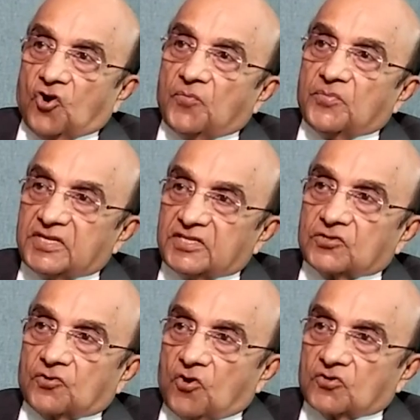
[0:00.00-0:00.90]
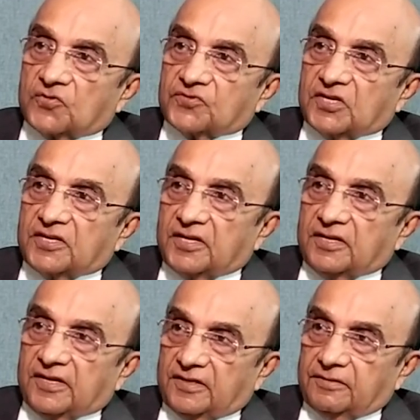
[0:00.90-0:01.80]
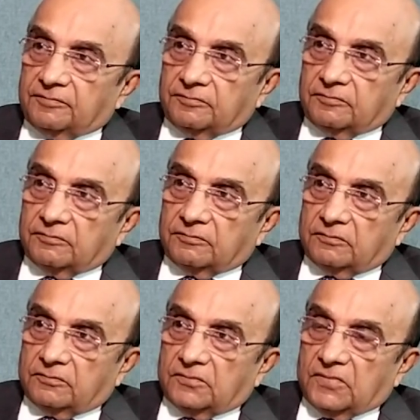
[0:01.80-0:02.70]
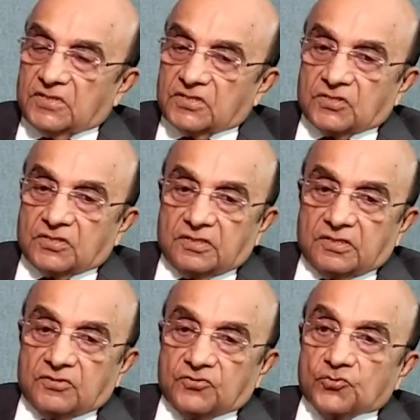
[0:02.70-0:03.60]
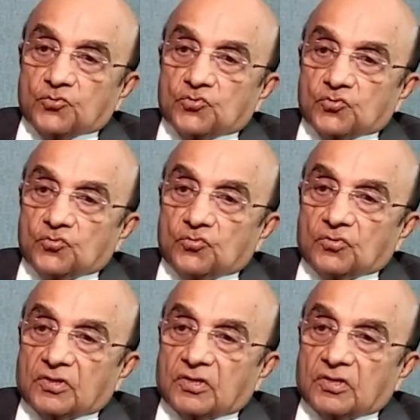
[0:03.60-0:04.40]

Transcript: commonest cause of sudden death is due to